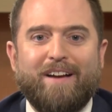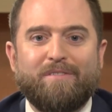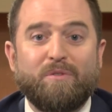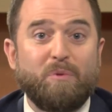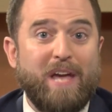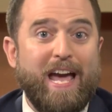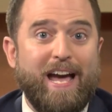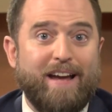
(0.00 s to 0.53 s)

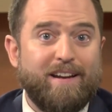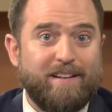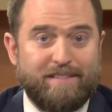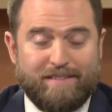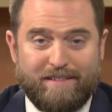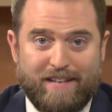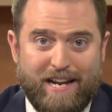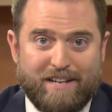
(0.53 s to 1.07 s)
we had a
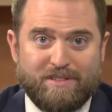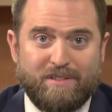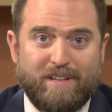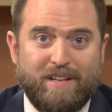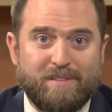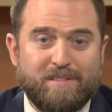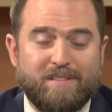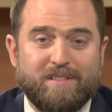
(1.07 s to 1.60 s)
national
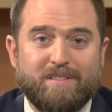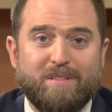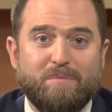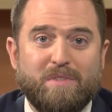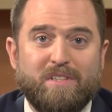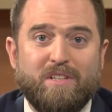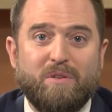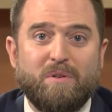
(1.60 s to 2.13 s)
health
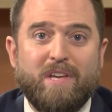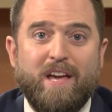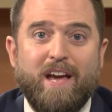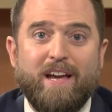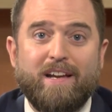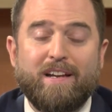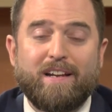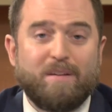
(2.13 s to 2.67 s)
system in the
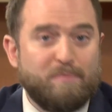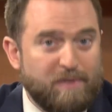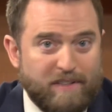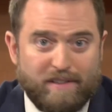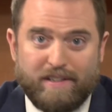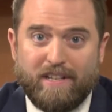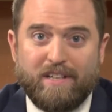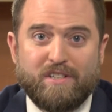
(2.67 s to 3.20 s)
UK
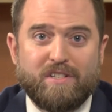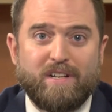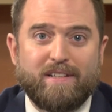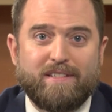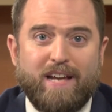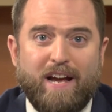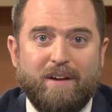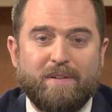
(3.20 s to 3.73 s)
completely get
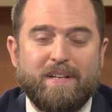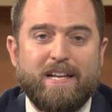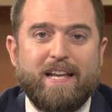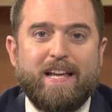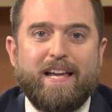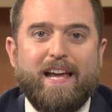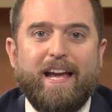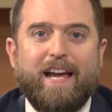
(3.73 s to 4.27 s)
shut down,
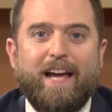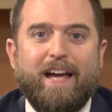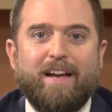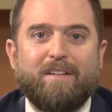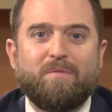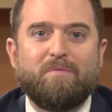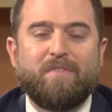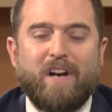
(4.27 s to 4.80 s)

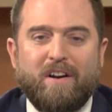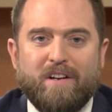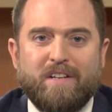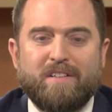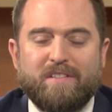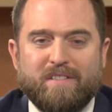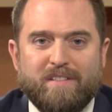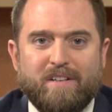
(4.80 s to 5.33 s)
and
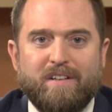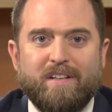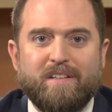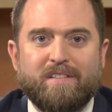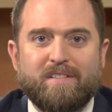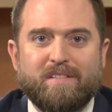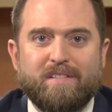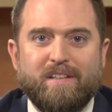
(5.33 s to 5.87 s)
very
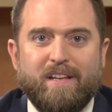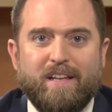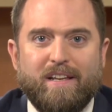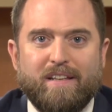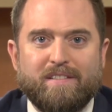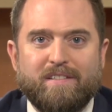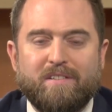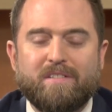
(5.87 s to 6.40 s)

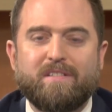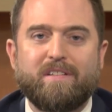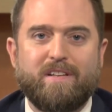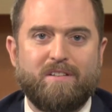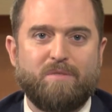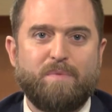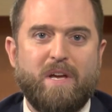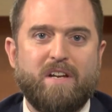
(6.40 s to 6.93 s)
seriously
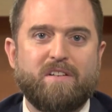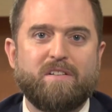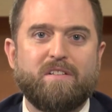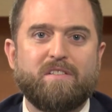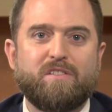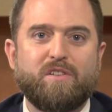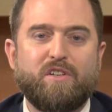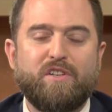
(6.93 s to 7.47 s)
ill
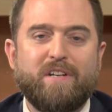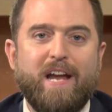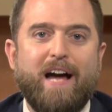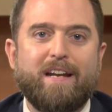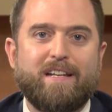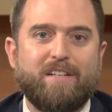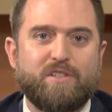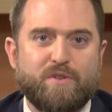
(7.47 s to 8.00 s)
patients could
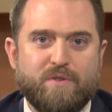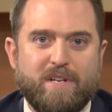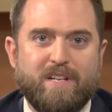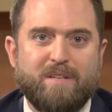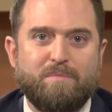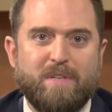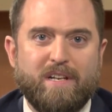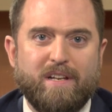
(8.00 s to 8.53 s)
not get
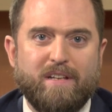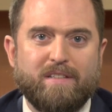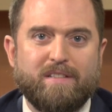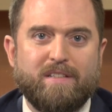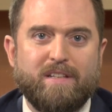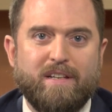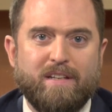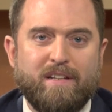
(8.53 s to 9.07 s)
treated because
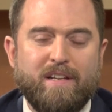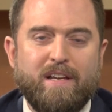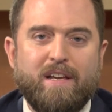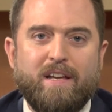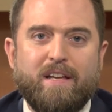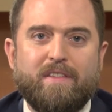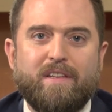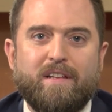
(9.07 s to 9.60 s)
the
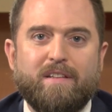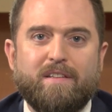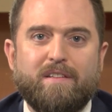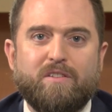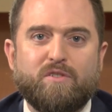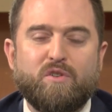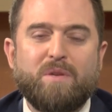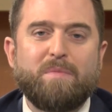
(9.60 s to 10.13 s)

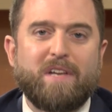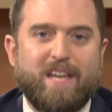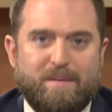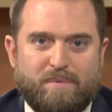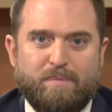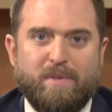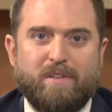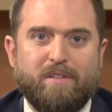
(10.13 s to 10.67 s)
treatment
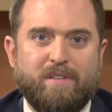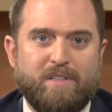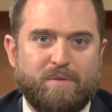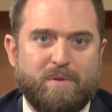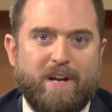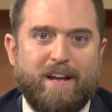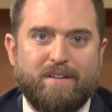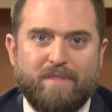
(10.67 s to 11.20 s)
capabilities
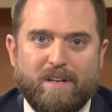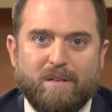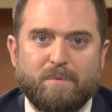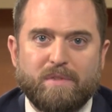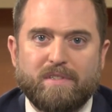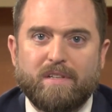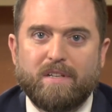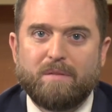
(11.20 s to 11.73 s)
were not
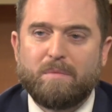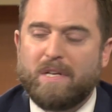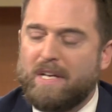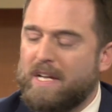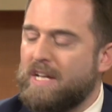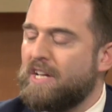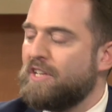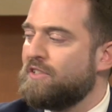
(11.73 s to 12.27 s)
available to them.
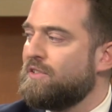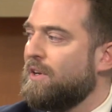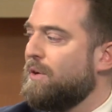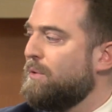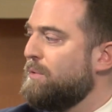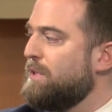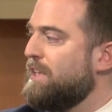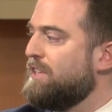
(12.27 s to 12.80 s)

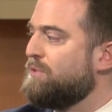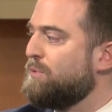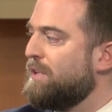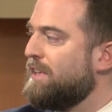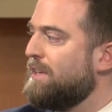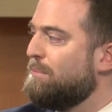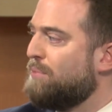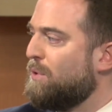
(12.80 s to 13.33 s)
So it's
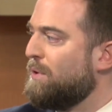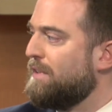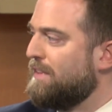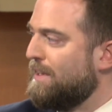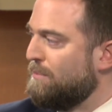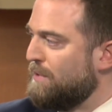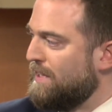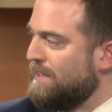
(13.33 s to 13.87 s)
really important
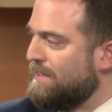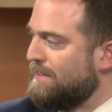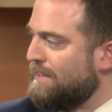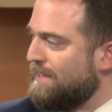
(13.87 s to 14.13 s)
that we